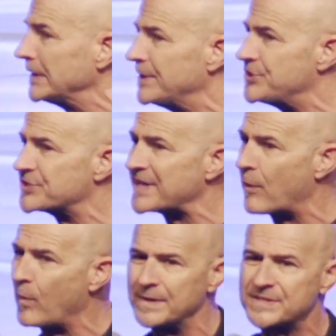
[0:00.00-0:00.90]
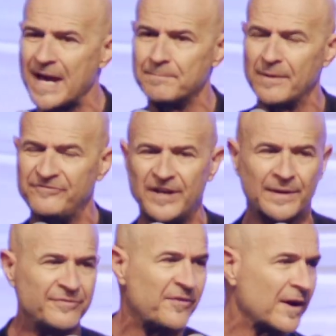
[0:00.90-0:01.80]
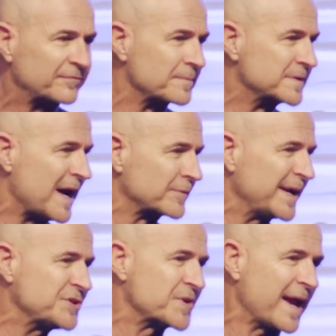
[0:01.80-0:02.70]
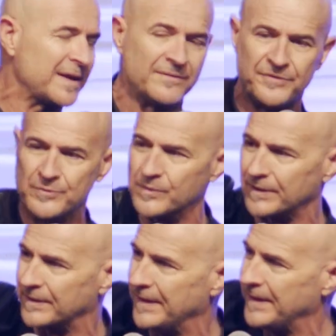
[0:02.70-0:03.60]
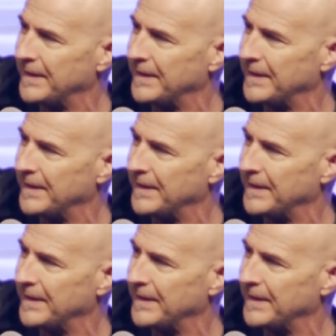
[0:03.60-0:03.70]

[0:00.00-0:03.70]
religious at one time but very far from God? Raise your hand if you were.